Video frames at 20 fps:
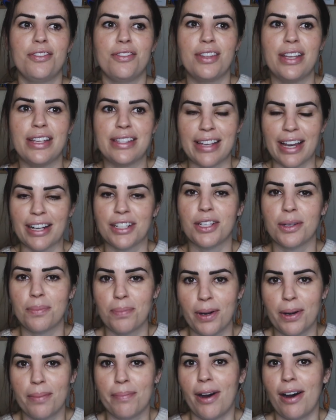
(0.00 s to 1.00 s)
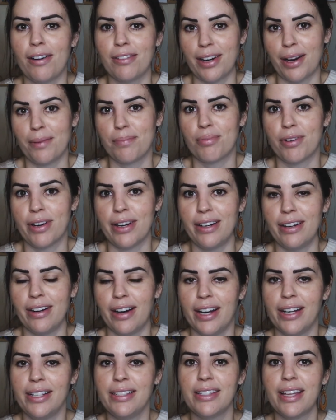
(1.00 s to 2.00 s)
it's actually pretty mild and pretty
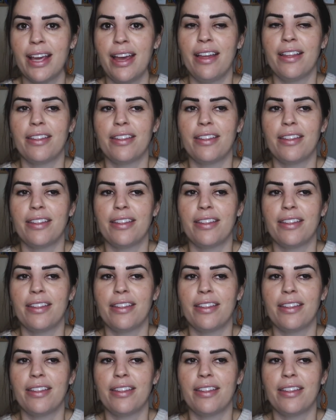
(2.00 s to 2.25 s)
nice.